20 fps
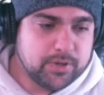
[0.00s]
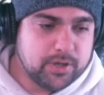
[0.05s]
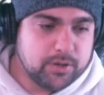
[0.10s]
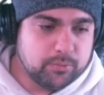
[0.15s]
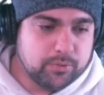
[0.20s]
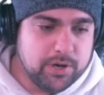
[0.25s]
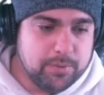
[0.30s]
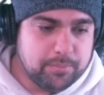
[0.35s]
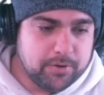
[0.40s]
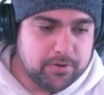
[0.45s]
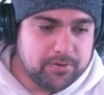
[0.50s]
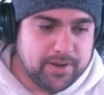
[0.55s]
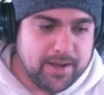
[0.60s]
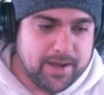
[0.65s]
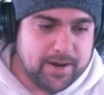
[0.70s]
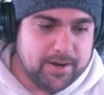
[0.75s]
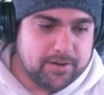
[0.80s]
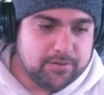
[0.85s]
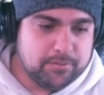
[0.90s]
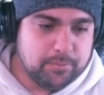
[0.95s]
Reaper's
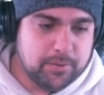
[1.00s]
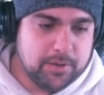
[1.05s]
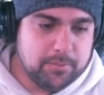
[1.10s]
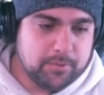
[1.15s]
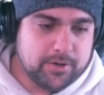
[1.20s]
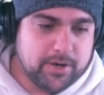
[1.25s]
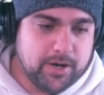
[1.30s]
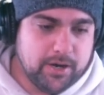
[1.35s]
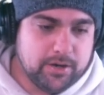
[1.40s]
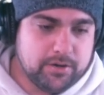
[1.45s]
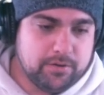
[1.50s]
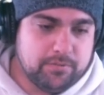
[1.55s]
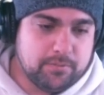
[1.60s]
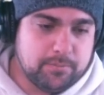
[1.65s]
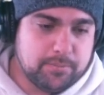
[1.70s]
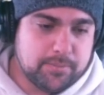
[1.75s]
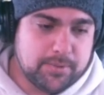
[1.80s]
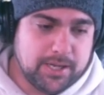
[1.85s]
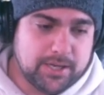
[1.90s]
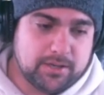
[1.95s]
added as playable character for
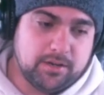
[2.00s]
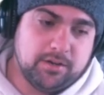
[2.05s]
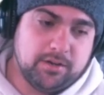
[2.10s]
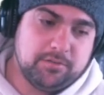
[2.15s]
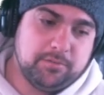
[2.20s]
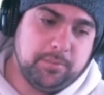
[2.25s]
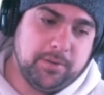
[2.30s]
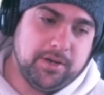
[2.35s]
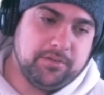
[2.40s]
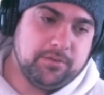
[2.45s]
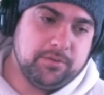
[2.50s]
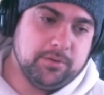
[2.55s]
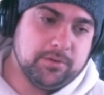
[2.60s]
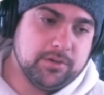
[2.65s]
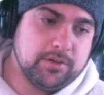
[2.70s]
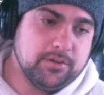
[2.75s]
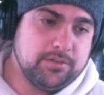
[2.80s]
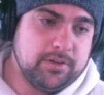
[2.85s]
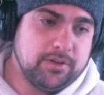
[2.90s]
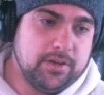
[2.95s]
Black Ops pass
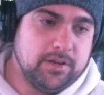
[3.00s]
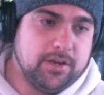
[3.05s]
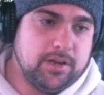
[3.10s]
holders.